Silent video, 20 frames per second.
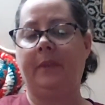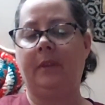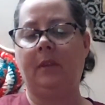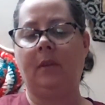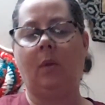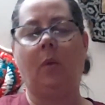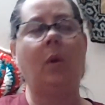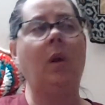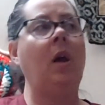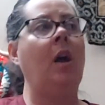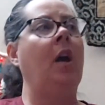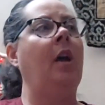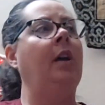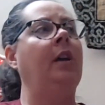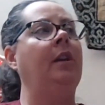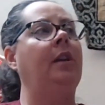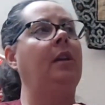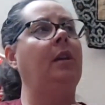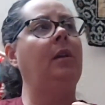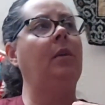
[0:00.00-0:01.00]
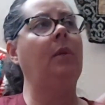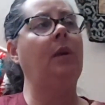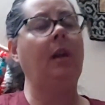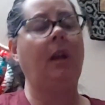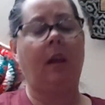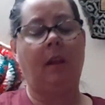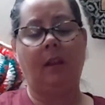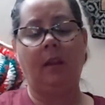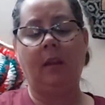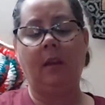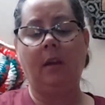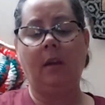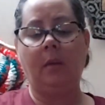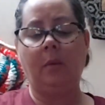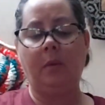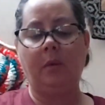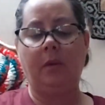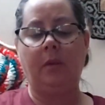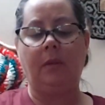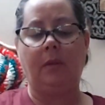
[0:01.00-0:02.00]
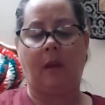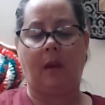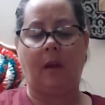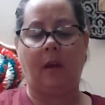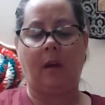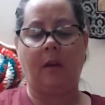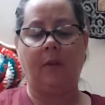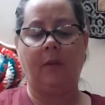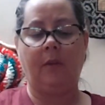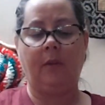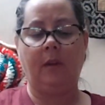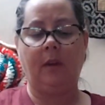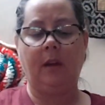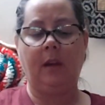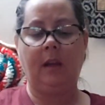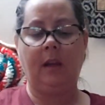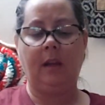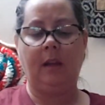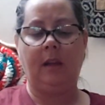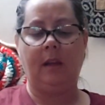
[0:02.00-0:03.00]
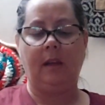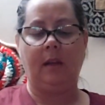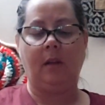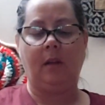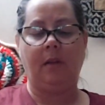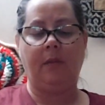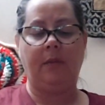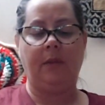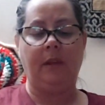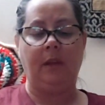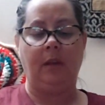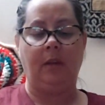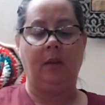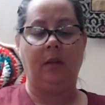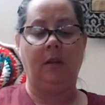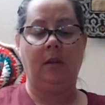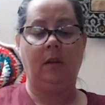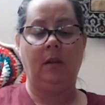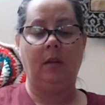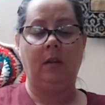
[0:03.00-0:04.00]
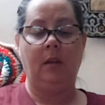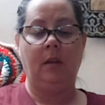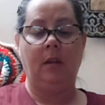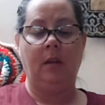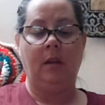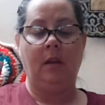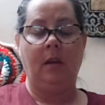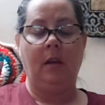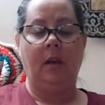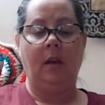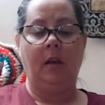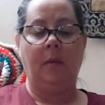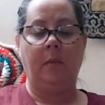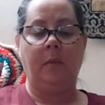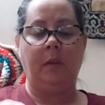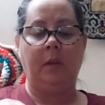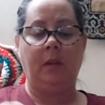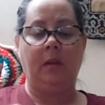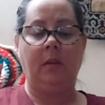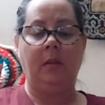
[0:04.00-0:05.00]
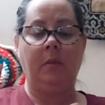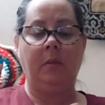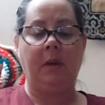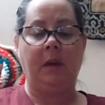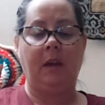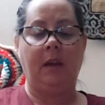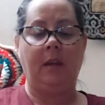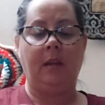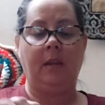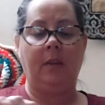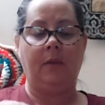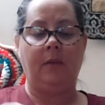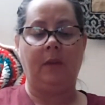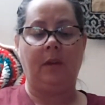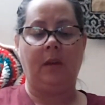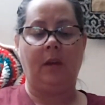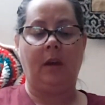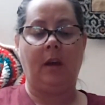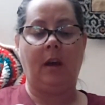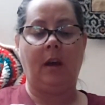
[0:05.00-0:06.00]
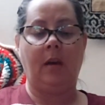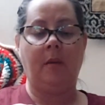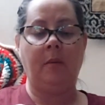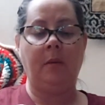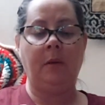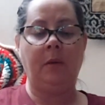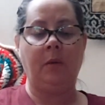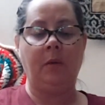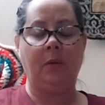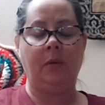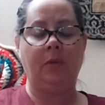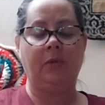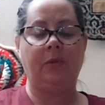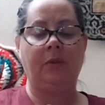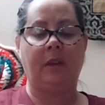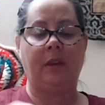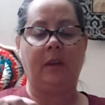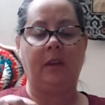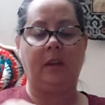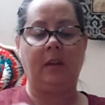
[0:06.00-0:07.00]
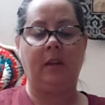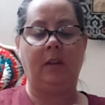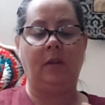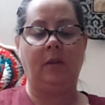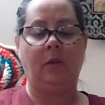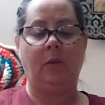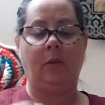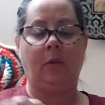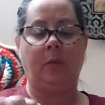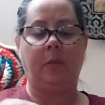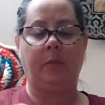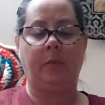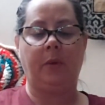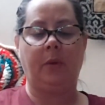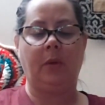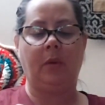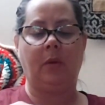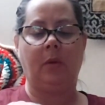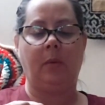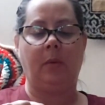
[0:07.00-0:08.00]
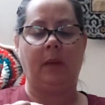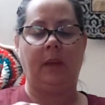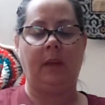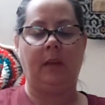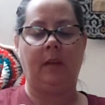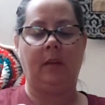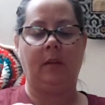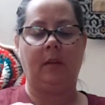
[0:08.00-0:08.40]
So, you know what? I think I will do that. After I get off of here, I'm going to do the math and figure out how many rows I need to do per week.